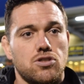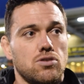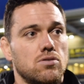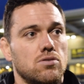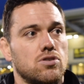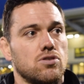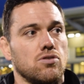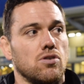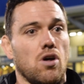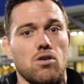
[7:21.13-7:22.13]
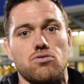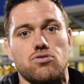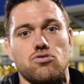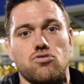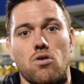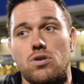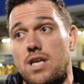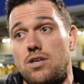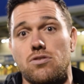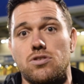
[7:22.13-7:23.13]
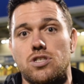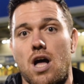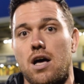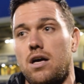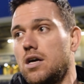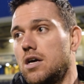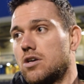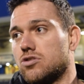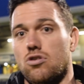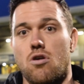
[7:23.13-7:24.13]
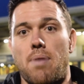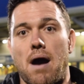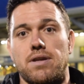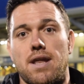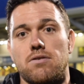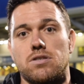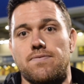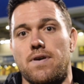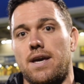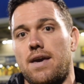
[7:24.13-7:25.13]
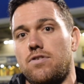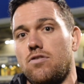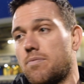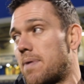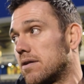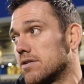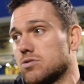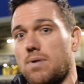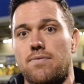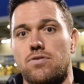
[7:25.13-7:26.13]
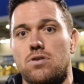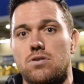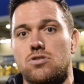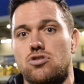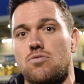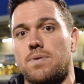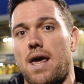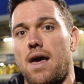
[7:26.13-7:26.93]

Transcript: to sort of not lose control, because then you can start sort of compounding errors for giving other penalties away for stupid